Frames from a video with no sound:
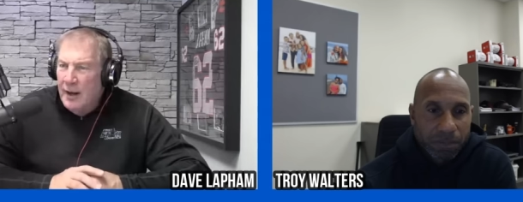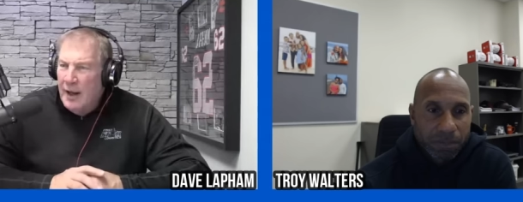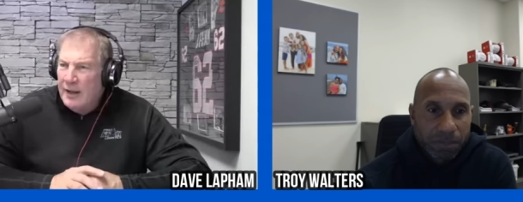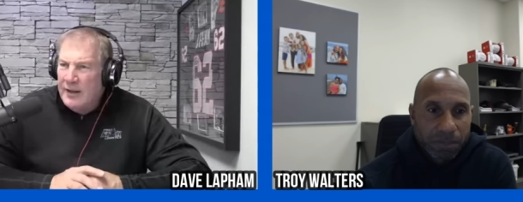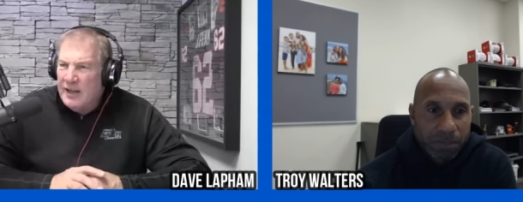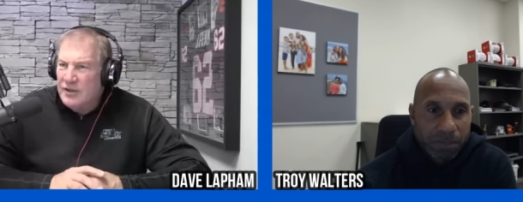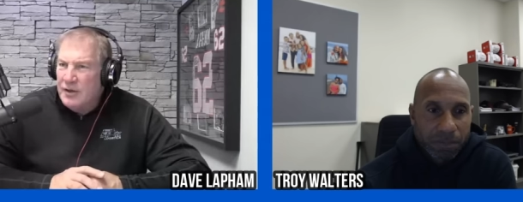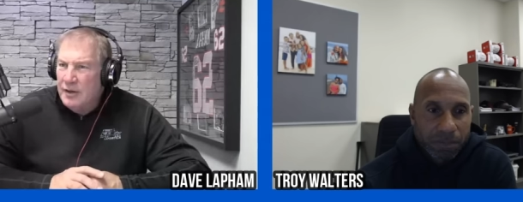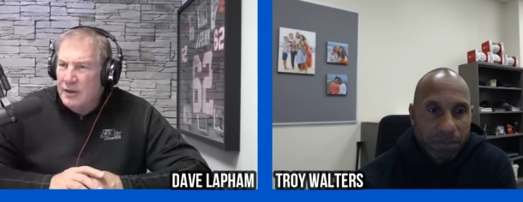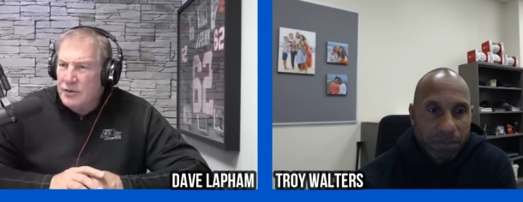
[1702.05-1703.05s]
Speaker 1: I think it's
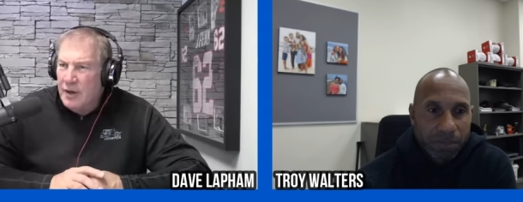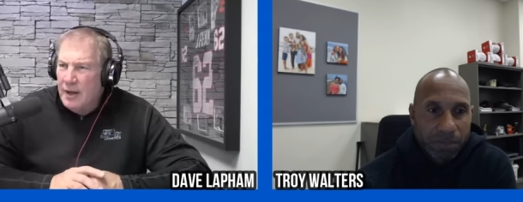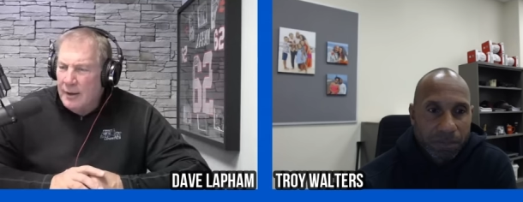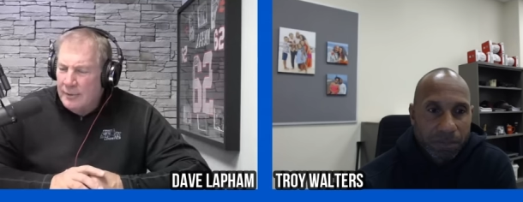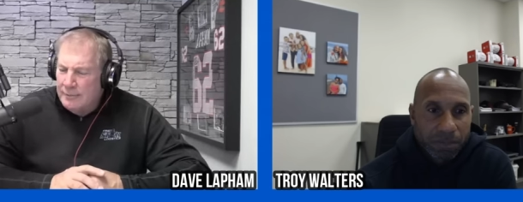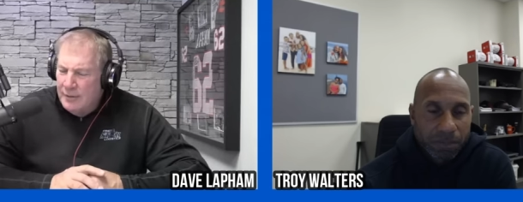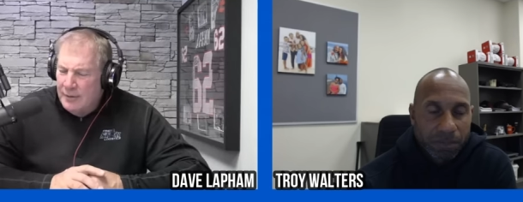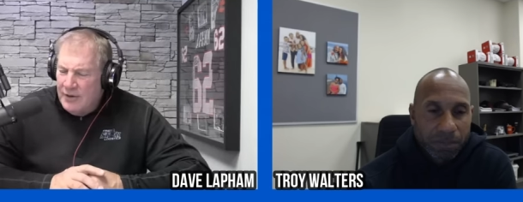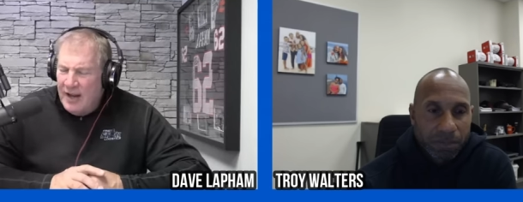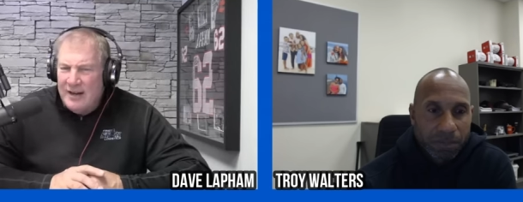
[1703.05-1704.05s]
it's uh,
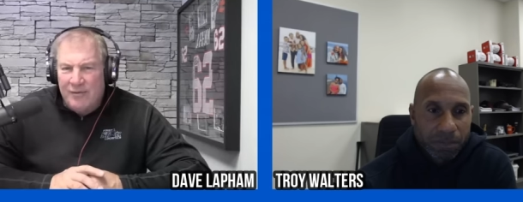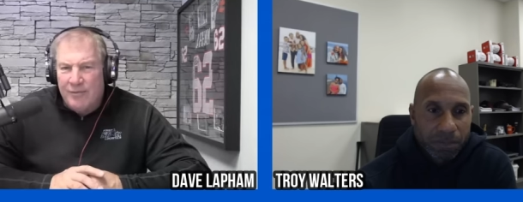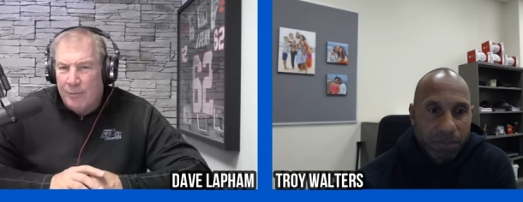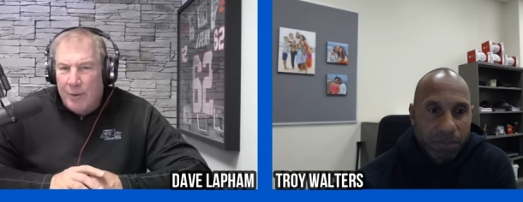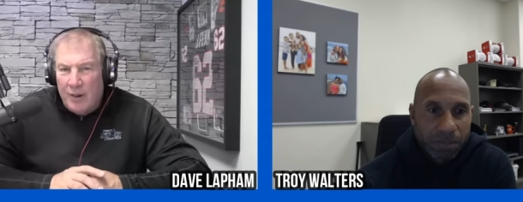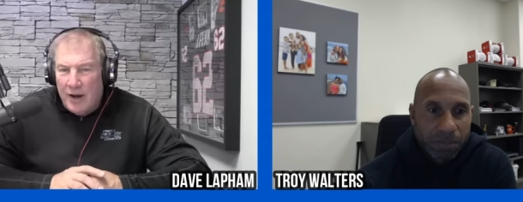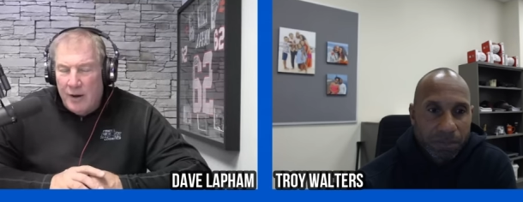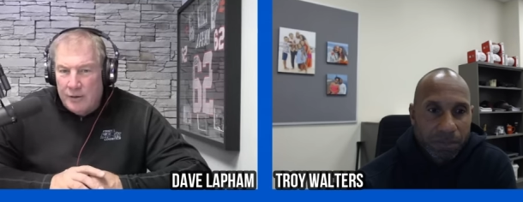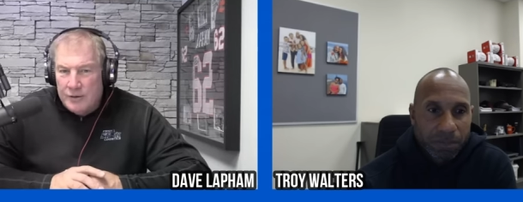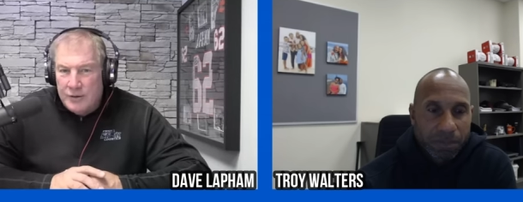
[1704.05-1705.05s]
ten different
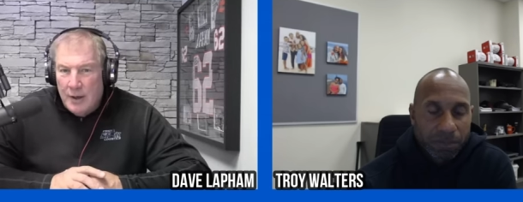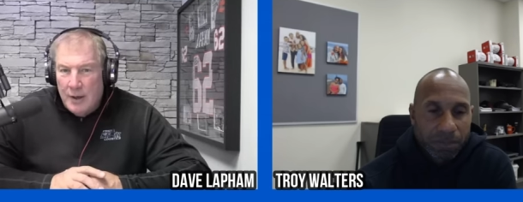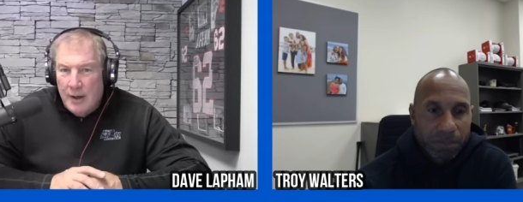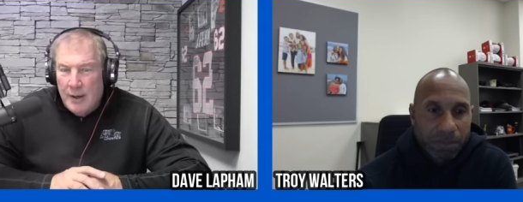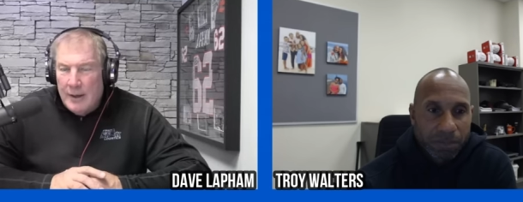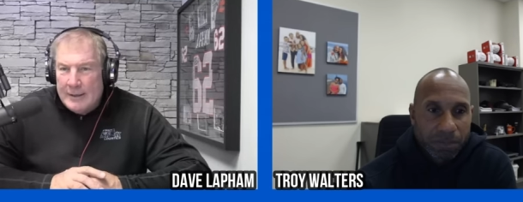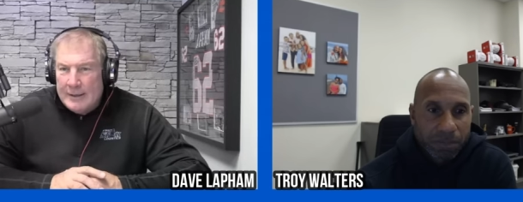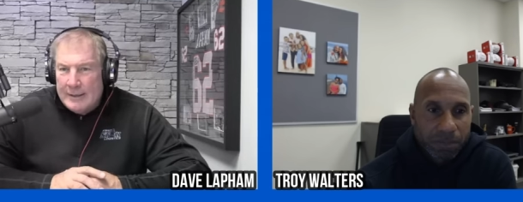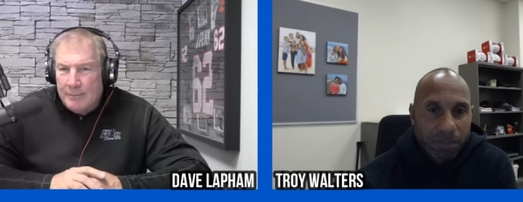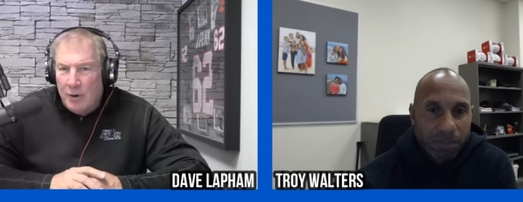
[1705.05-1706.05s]
players
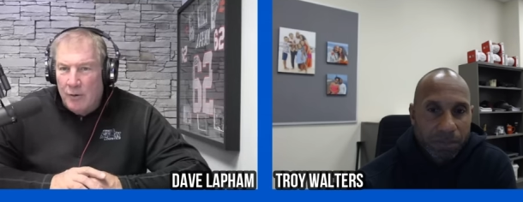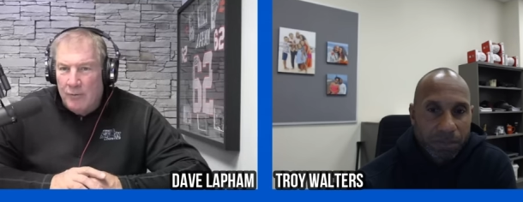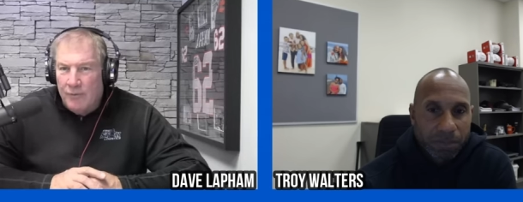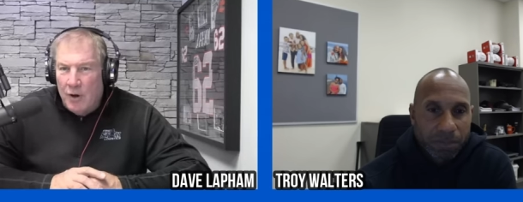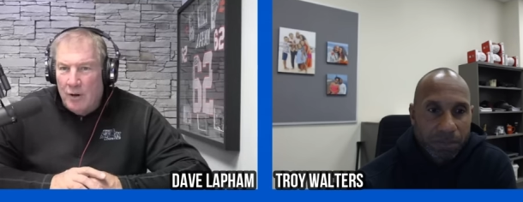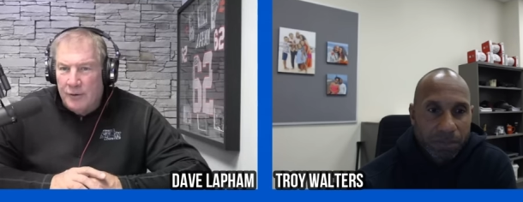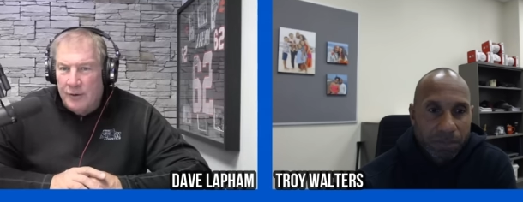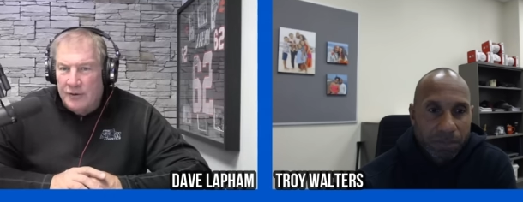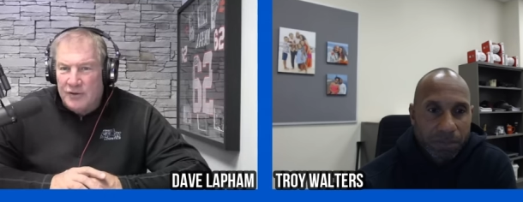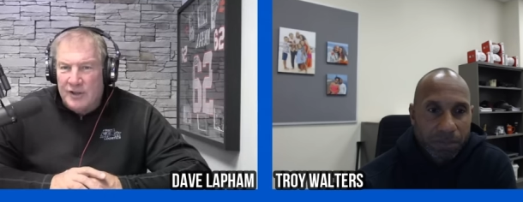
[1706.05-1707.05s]
um, are involved in the
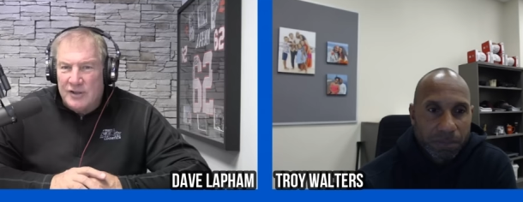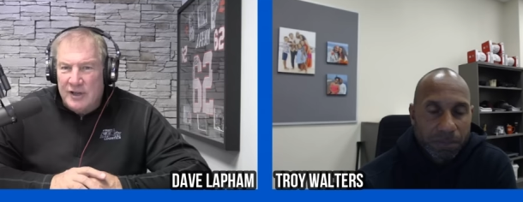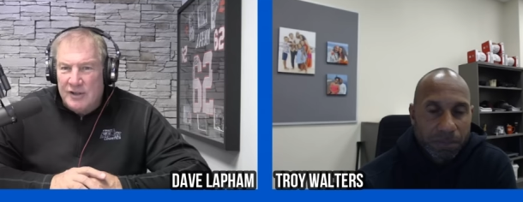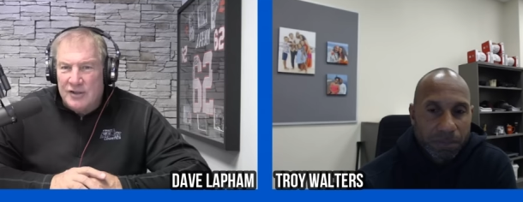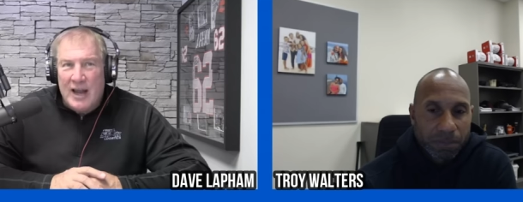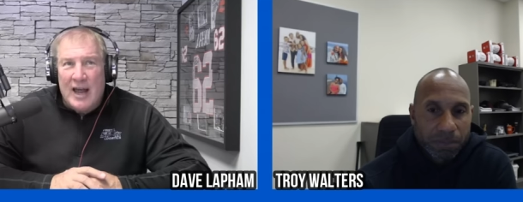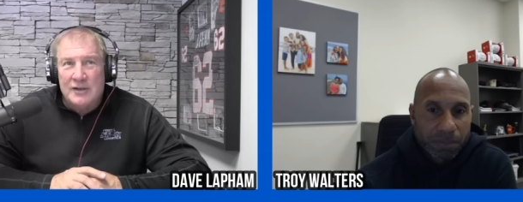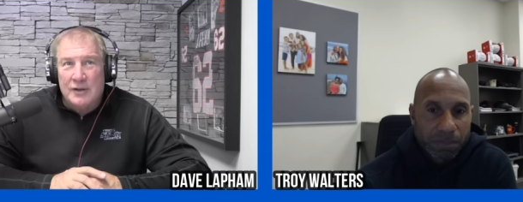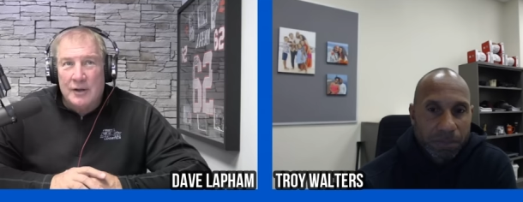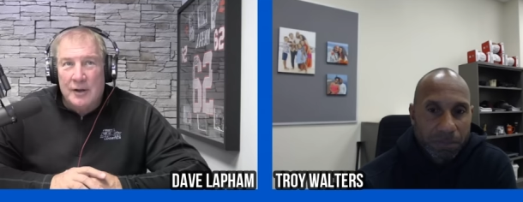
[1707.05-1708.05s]
16 sacks
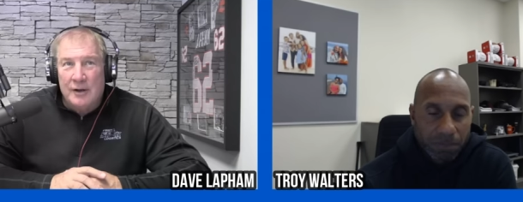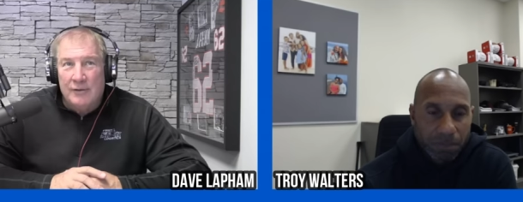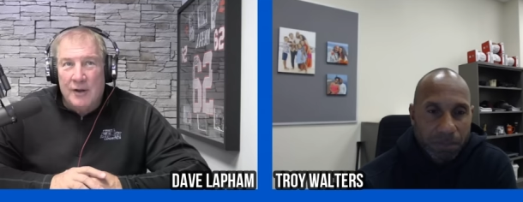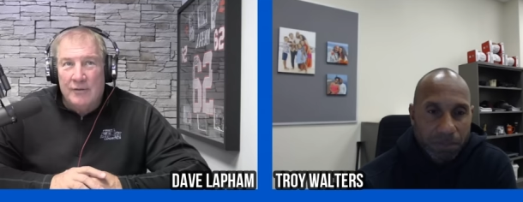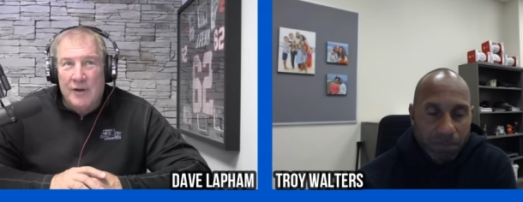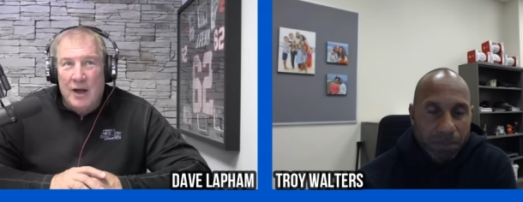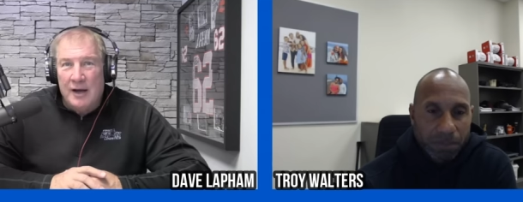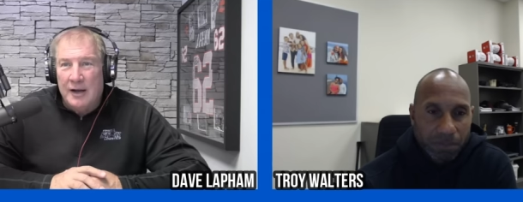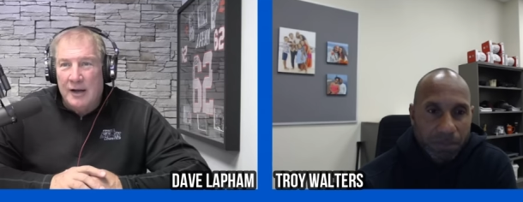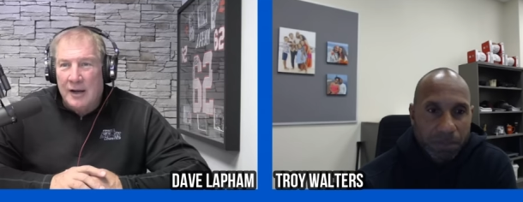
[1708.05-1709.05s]
that they've they've got,
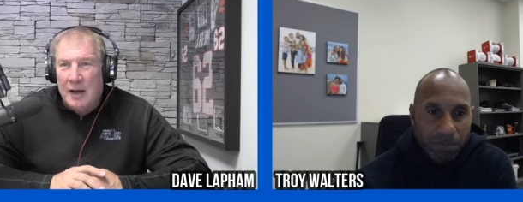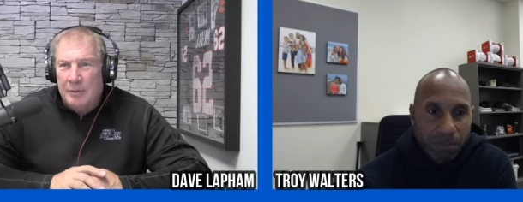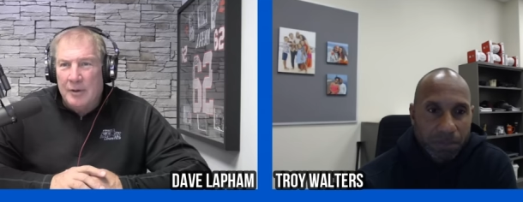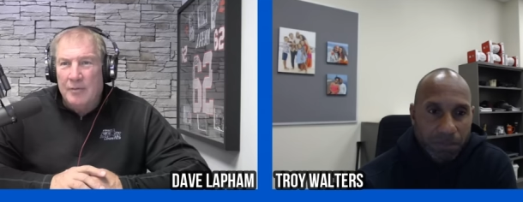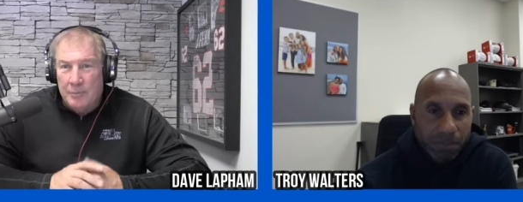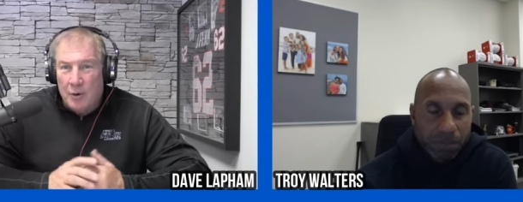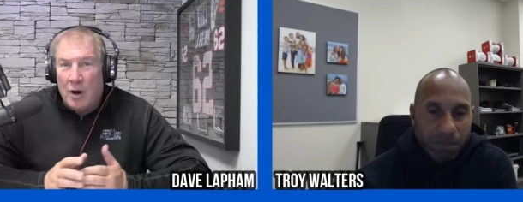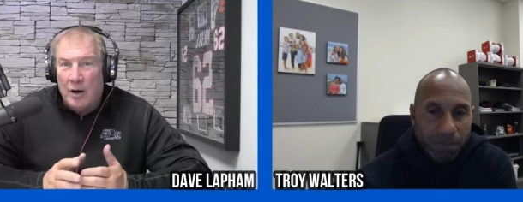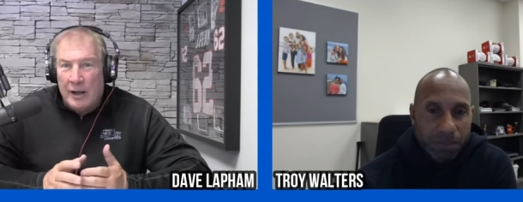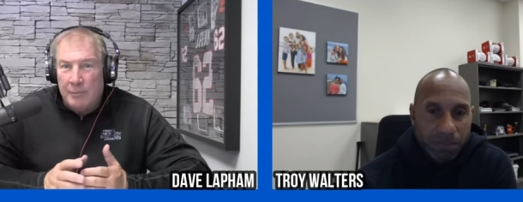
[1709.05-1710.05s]
and a couple of them
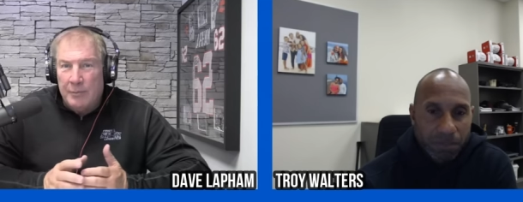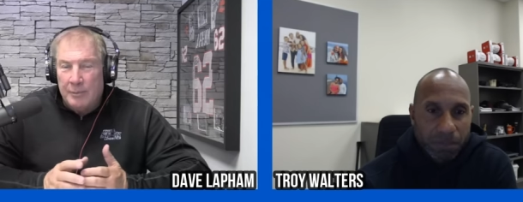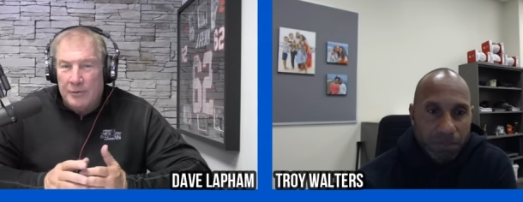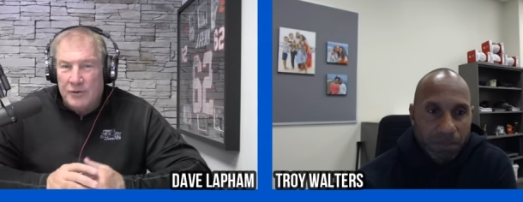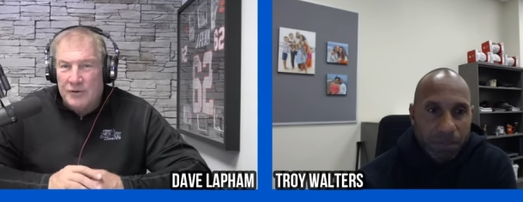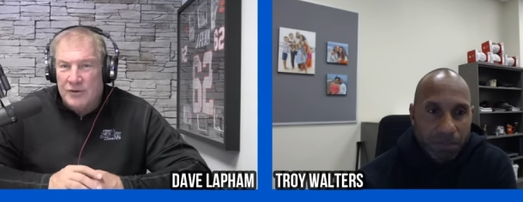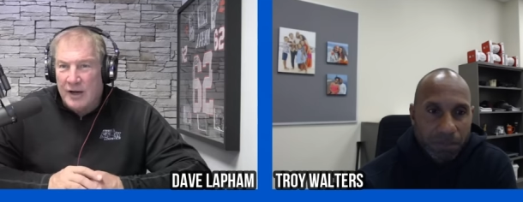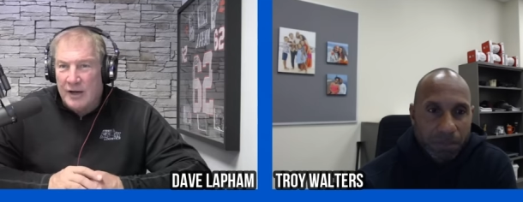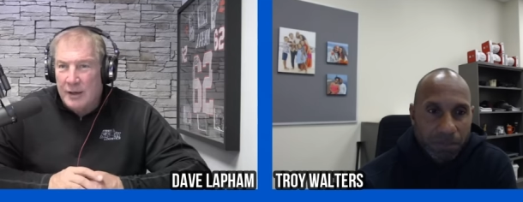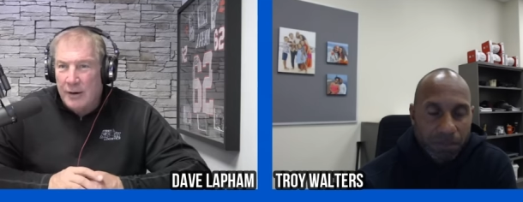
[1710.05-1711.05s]
are members of the
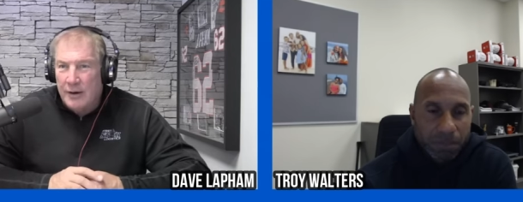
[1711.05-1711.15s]
secondary.